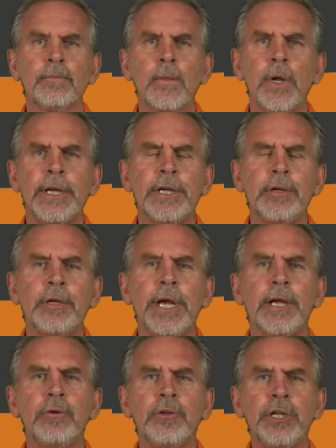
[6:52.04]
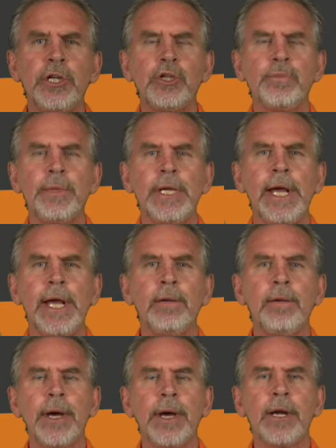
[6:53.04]
Can you teach me a
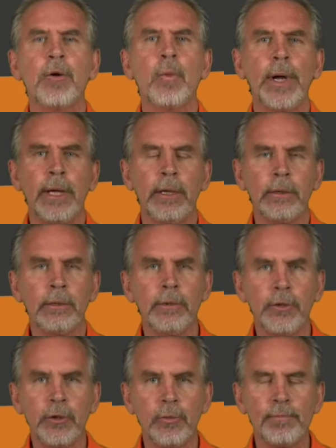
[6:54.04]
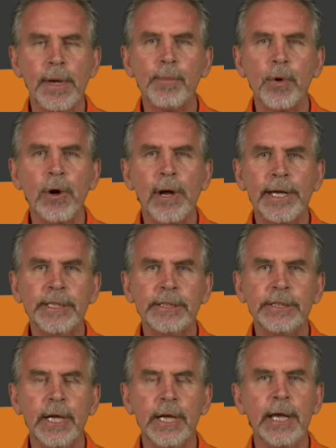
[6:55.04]
better way to
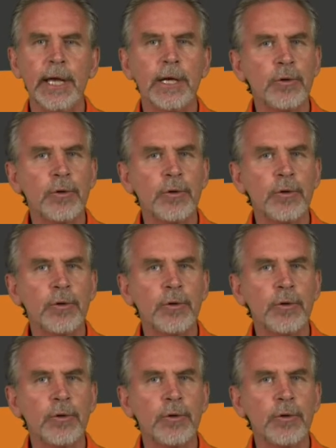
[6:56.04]
memorize and